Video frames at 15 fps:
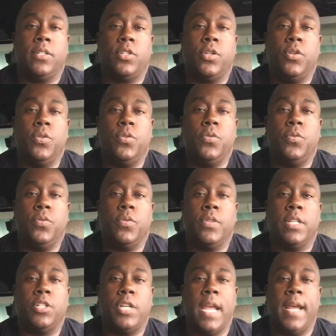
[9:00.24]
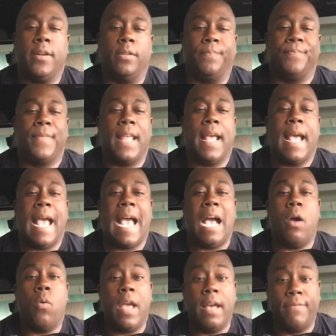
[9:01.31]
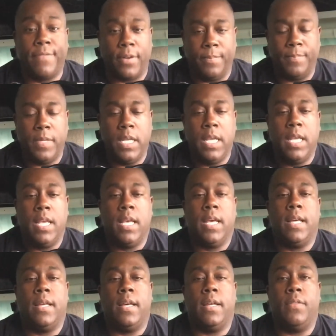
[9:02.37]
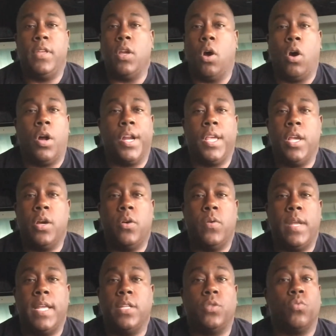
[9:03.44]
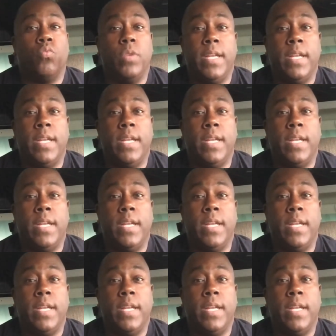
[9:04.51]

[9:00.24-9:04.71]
to the channel. However, the audio is